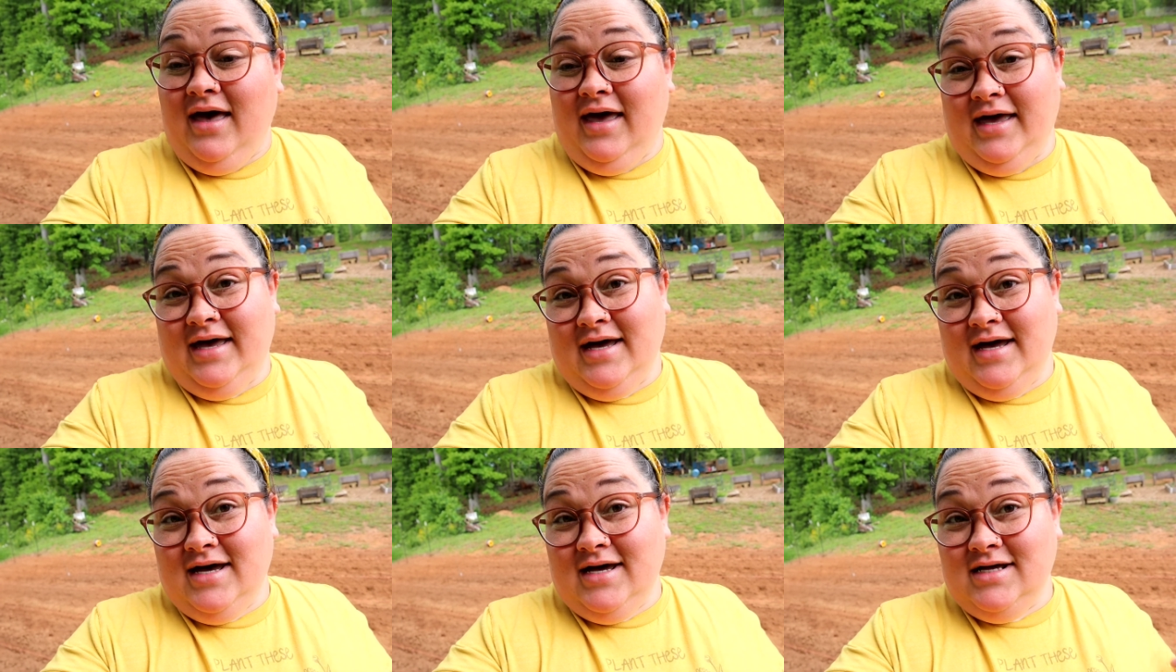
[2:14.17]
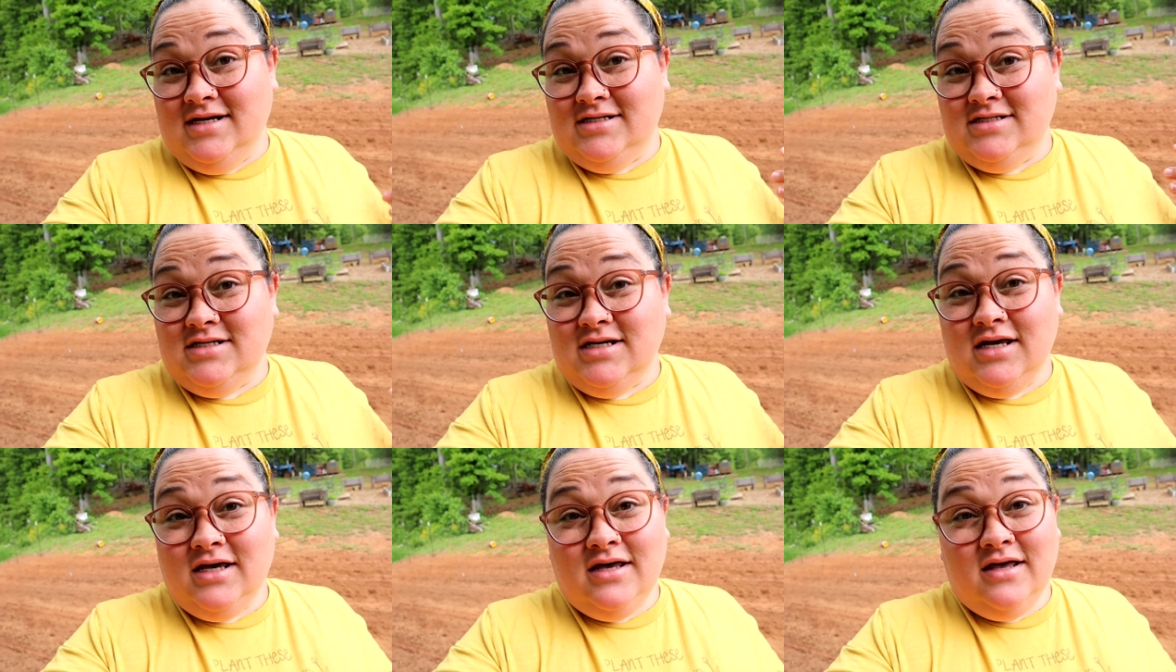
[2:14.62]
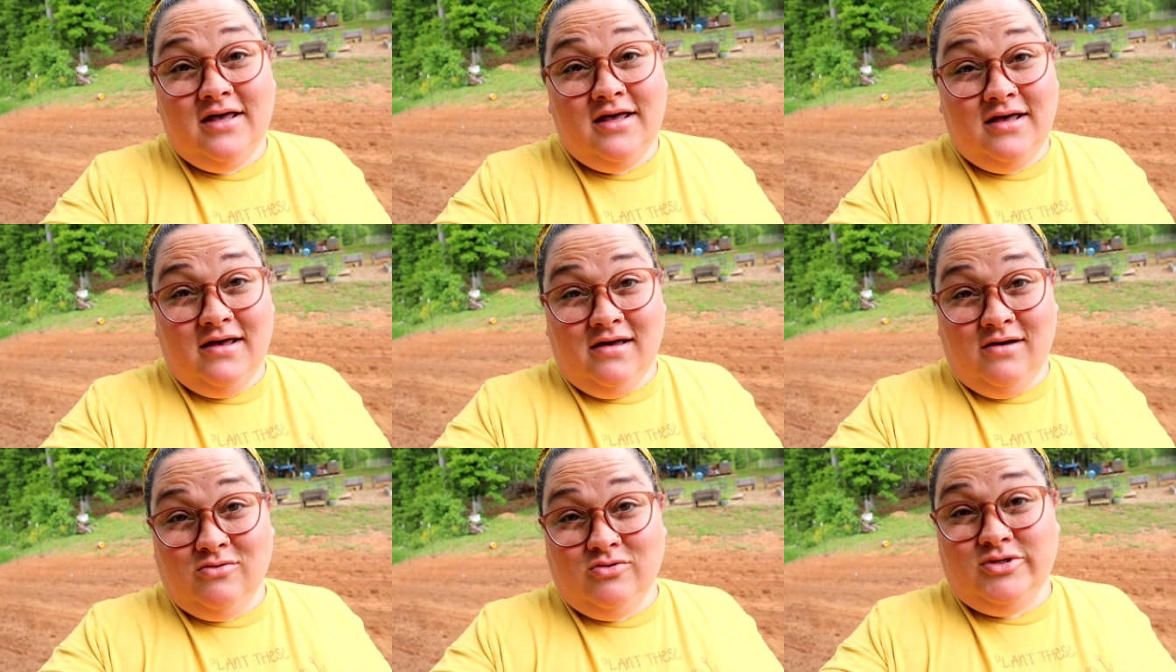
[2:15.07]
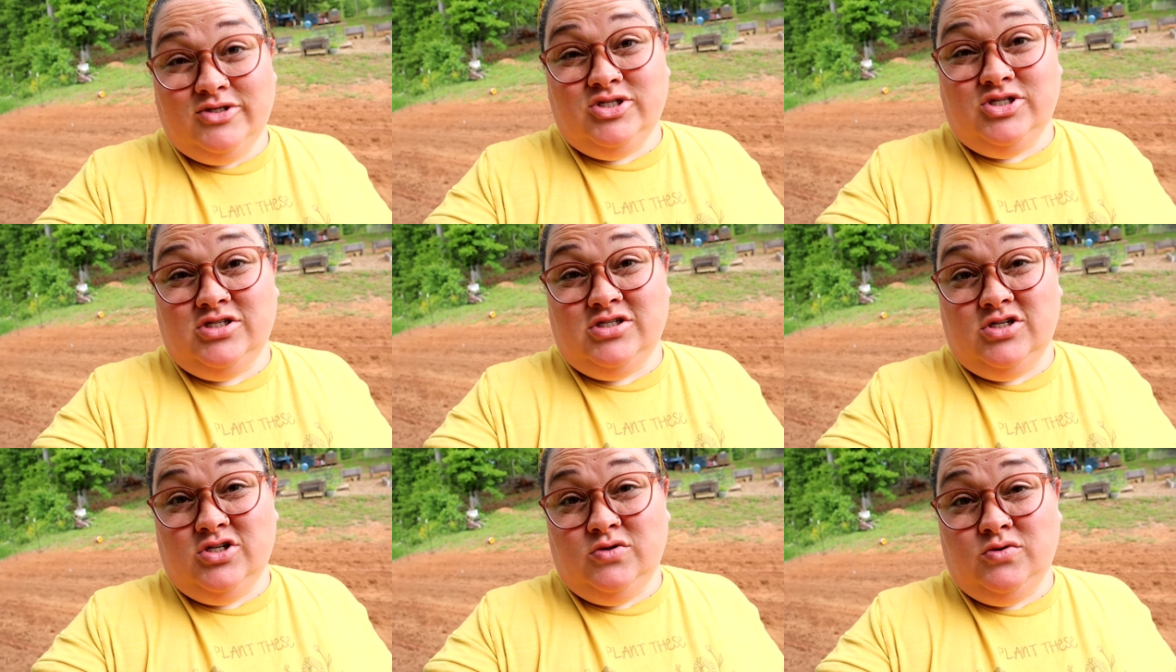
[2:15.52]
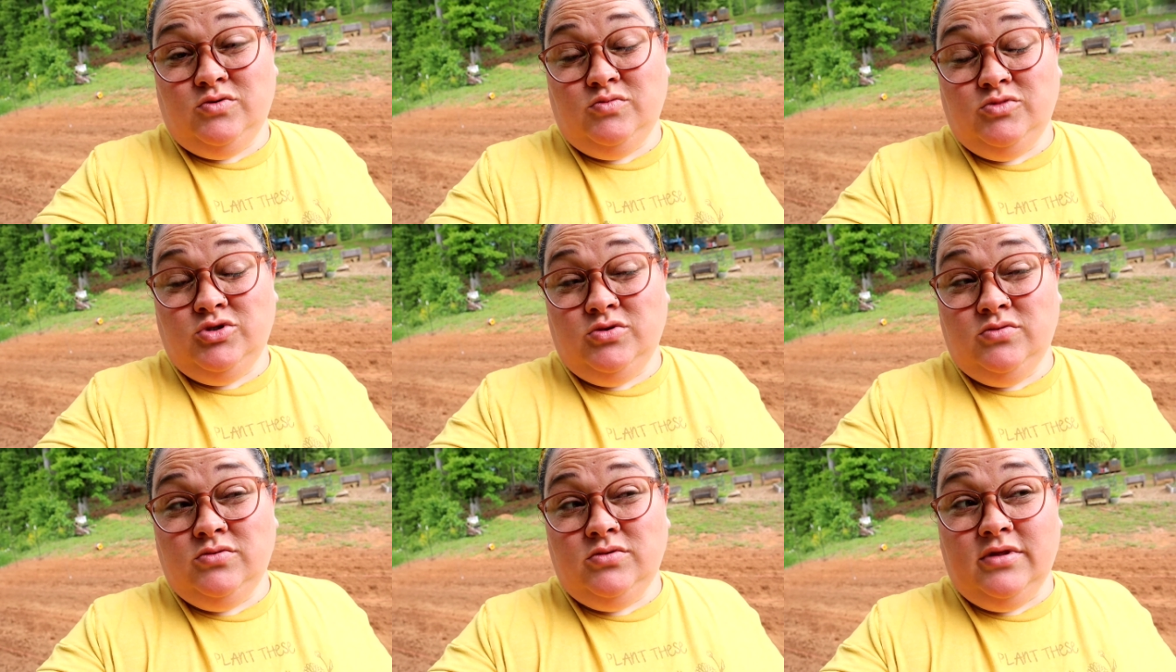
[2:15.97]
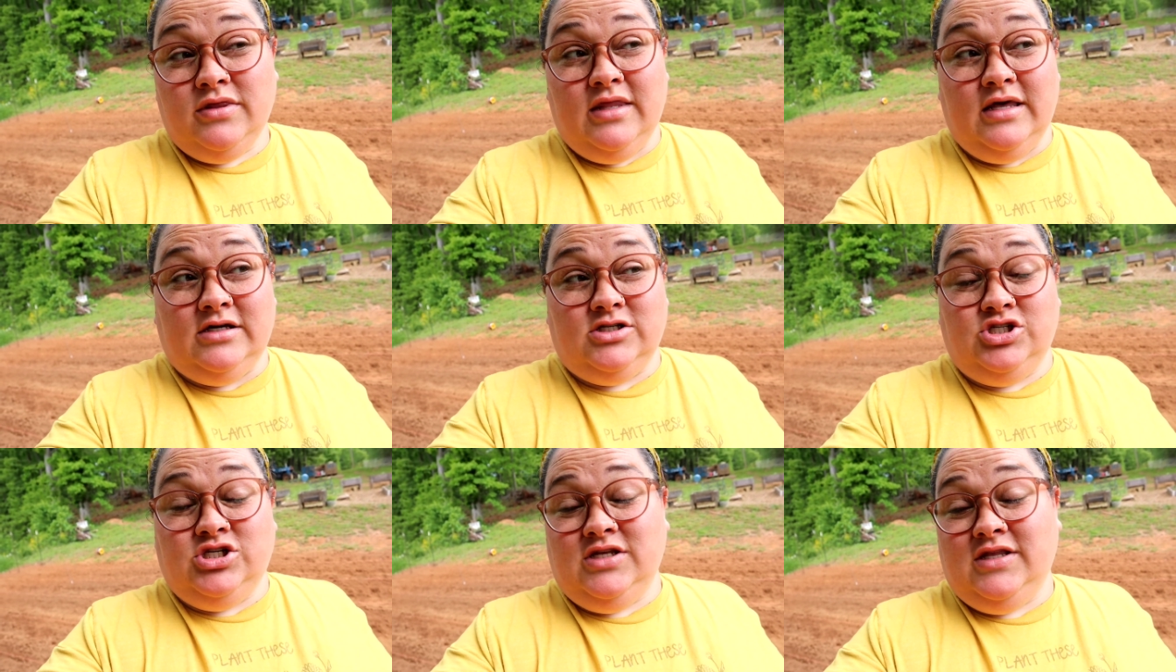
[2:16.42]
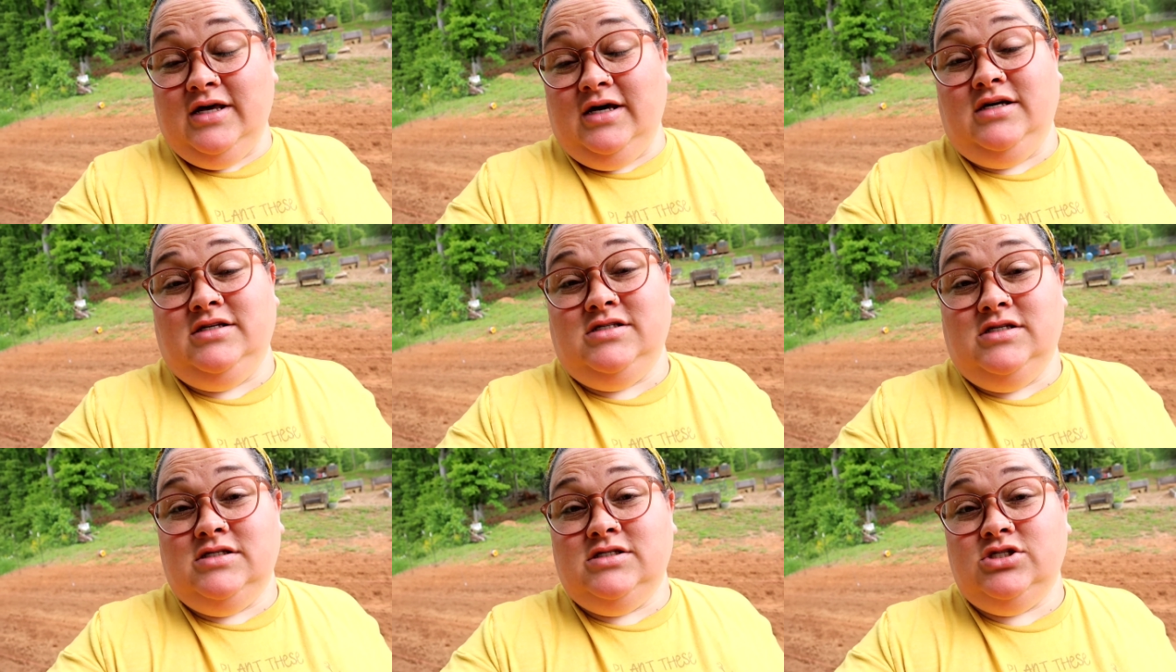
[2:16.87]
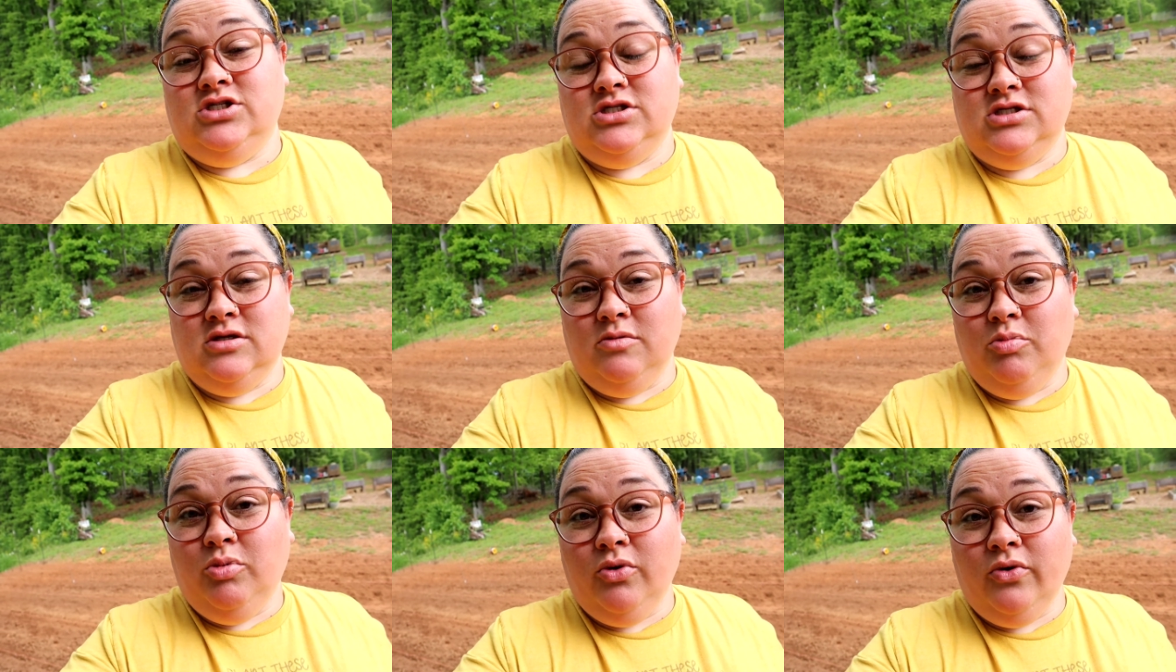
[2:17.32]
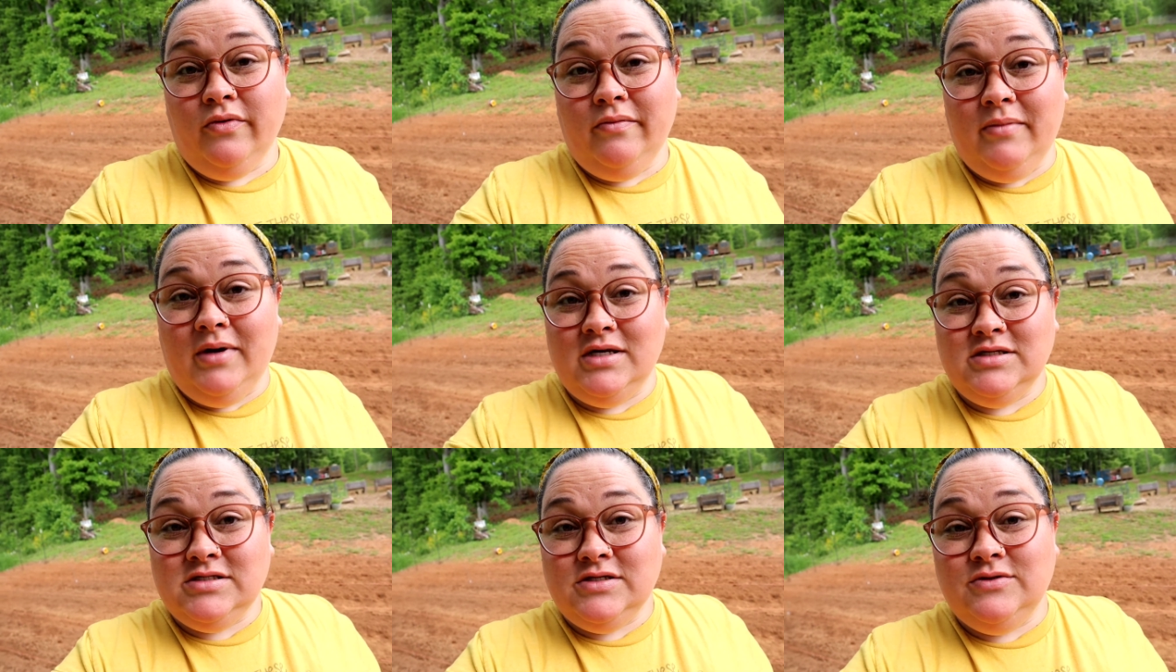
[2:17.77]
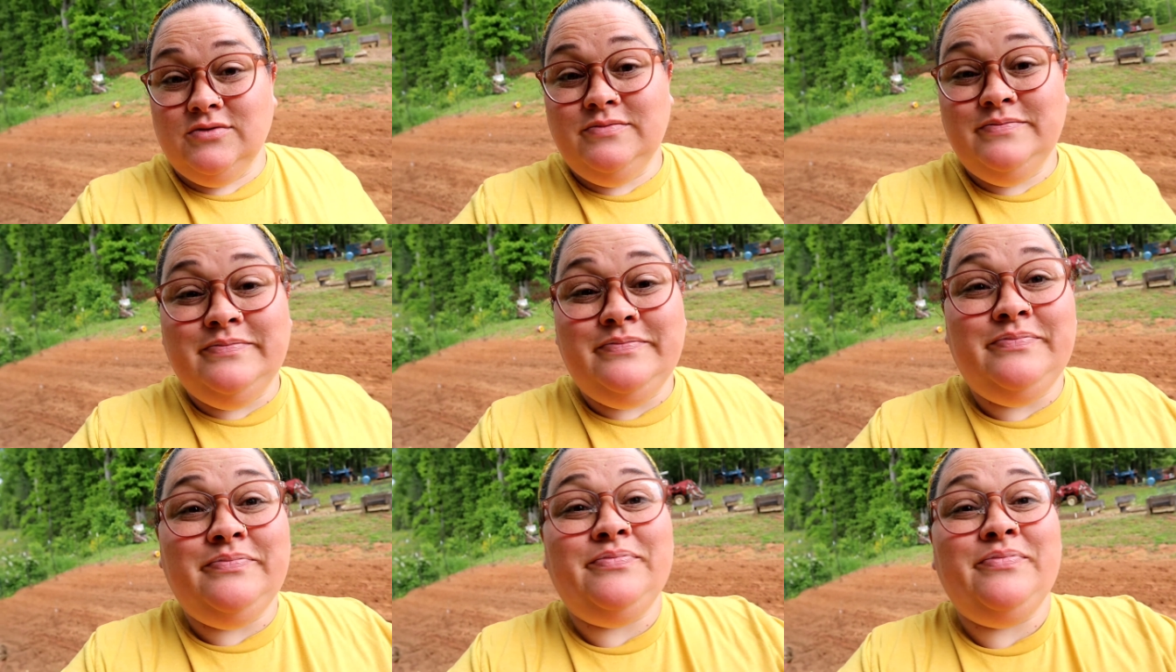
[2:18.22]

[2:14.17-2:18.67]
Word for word: And it was just a think she thinks it's just a pulled muscle,